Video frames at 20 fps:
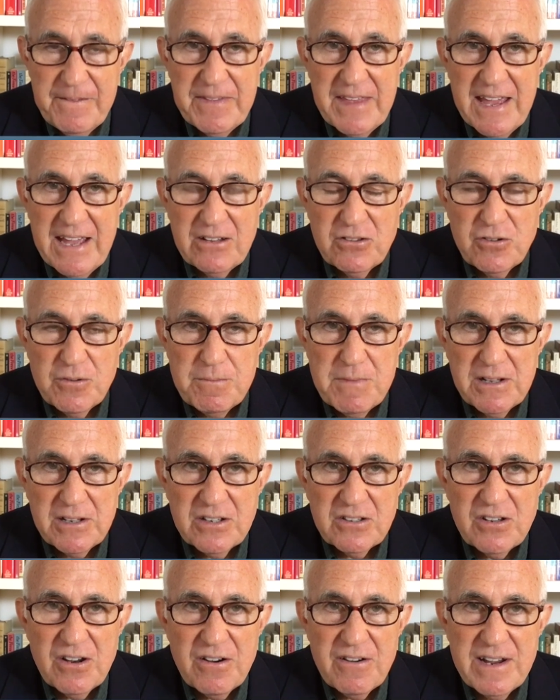and to
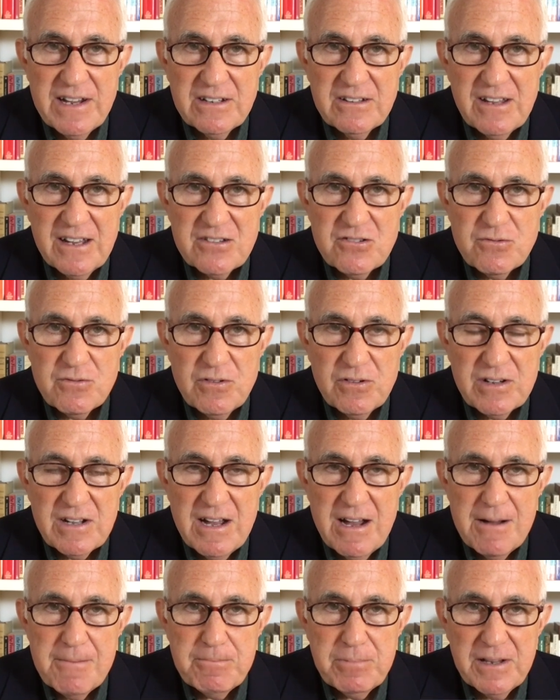military-industrial
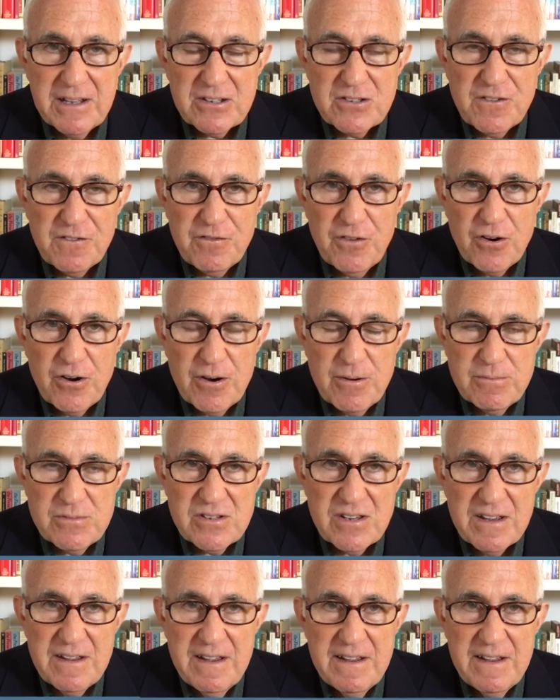complex firms.